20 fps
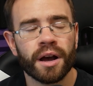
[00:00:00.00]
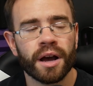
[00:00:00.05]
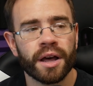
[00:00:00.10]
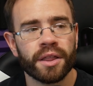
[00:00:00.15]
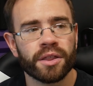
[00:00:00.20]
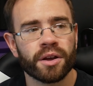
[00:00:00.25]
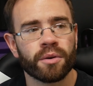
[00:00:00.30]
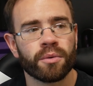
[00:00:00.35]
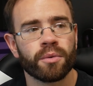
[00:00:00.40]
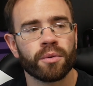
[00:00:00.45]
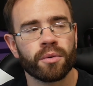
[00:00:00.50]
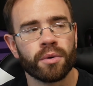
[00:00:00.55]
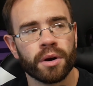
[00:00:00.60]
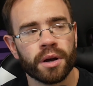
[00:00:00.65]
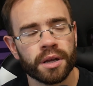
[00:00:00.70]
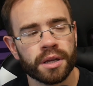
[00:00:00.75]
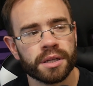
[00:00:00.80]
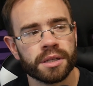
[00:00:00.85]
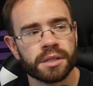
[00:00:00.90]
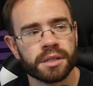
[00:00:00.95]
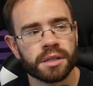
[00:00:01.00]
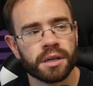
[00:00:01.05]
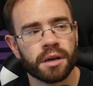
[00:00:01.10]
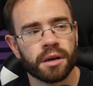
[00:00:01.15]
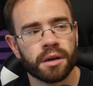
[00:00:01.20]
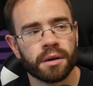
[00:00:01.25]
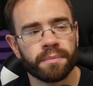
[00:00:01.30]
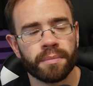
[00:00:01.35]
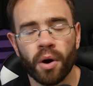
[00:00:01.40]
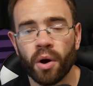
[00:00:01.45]
Uh, there was
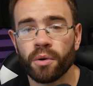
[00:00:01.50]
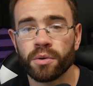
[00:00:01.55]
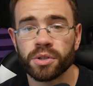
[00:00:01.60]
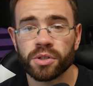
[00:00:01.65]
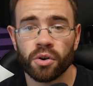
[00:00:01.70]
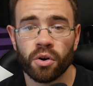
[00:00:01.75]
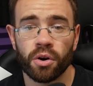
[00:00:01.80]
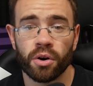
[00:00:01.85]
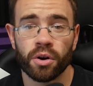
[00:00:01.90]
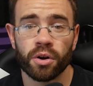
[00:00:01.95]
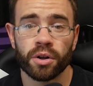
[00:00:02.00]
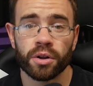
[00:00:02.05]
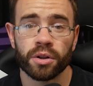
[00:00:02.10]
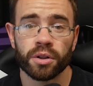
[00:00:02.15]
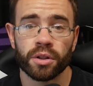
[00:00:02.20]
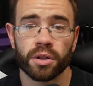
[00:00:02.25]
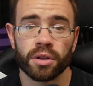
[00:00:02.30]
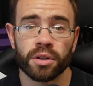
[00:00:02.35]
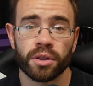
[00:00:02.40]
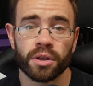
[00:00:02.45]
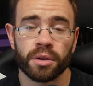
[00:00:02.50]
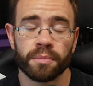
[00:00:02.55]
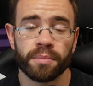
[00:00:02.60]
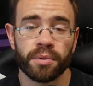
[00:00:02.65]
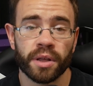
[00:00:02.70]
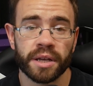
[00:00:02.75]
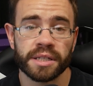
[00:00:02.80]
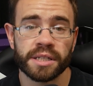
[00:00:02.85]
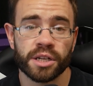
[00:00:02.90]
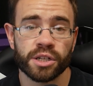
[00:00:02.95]
a post on the
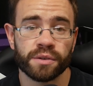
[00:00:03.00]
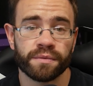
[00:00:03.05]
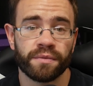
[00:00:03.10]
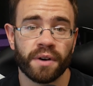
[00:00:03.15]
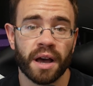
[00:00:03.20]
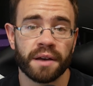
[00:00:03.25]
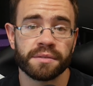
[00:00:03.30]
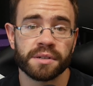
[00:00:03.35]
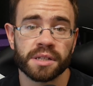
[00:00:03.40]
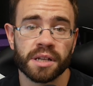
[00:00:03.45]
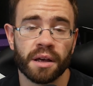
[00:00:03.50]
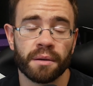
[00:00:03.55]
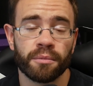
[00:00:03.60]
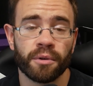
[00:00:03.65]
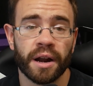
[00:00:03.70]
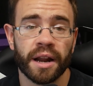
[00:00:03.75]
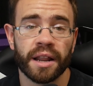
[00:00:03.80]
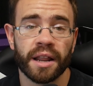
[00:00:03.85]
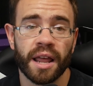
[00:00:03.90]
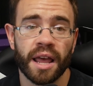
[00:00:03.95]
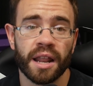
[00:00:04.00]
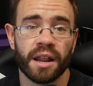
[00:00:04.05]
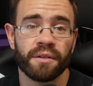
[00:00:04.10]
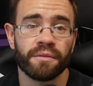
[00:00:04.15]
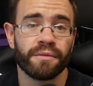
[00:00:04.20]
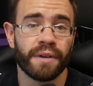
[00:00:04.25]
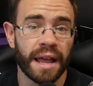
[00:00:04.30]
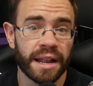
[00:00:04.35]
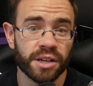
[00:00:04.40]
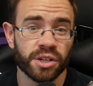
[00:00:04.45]
PlayStation 5 subreddit, and
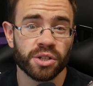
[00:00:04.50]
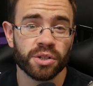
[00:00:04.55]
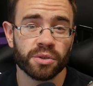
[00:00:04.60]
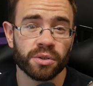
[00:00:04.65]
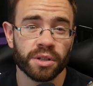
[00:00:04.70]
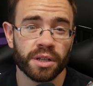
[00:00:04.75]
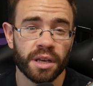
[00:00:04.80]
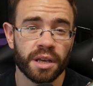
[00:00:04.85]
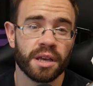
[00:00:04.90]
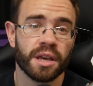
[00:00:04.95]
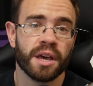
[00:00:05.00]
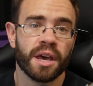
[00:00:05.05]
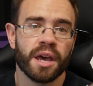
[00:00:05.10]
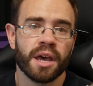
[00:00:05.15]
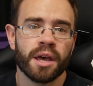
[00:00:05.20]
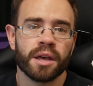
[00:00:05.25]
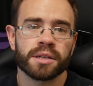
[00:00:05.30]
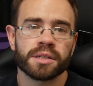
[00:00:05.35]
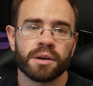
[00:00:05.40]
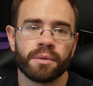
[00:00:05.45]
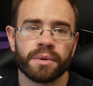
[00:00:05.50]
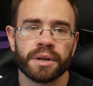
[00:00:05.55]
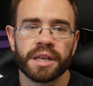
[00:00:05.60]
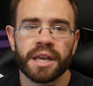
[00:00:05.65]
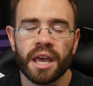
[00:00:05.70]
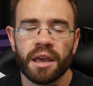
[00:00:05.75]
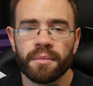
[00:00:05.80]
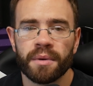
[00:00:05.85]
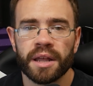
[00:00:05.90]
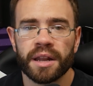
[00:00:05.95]
eventually someone
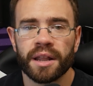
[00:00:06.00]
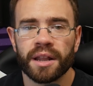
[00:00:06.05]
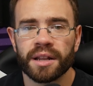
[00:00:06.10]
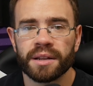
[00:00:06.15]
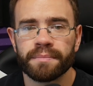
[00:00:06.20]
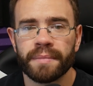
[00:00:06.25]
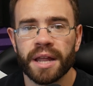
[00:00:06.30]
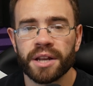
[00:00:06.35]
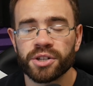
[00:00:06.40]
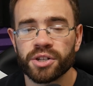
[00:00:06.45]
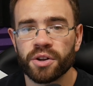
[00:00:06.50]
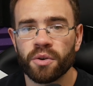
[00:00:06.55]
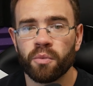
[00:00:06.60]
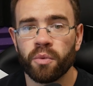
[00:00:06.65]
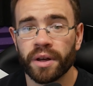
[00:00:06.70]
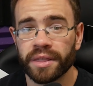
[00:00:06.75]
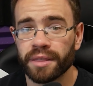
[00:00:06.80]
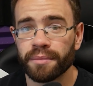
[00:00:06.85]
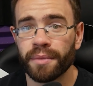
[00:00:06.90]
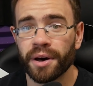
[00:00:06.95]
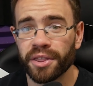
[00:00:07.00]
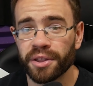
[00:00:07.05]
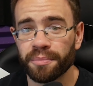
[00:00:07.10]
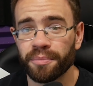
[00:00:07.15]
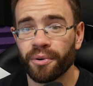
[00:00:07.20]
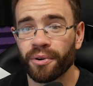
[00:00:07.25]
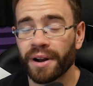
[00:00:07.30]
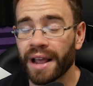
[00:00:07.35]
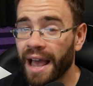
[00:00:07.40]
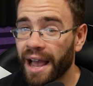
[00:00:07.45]
came in and mentioned what the
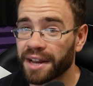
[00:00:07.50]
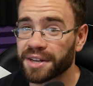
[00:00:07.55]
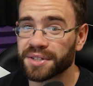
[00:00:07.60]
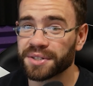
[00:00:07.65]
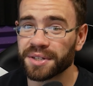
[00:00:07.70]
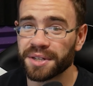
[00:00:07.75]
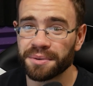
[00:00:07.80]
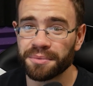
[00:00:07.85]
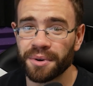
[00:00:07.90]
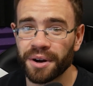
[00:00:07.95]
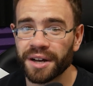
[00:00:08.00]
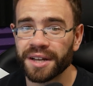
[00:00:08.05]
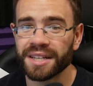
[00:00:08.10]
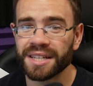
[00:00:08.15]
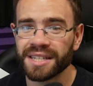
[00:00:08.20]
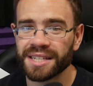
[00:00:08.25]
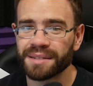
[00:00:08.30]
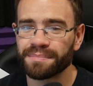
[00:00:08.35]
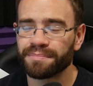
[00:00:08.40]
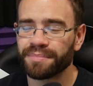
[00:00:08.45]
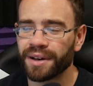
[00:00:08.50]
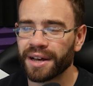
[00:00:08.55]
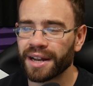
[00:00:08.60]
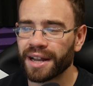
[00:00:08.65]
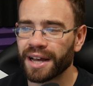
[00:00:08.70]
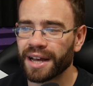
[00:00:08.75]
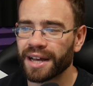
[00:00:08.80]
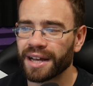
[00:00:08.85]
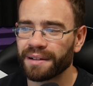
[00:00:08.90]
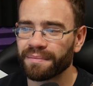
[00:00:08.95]
motherboard actually was. But
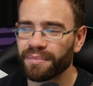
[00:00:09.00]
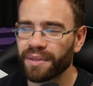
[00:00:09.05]
uh,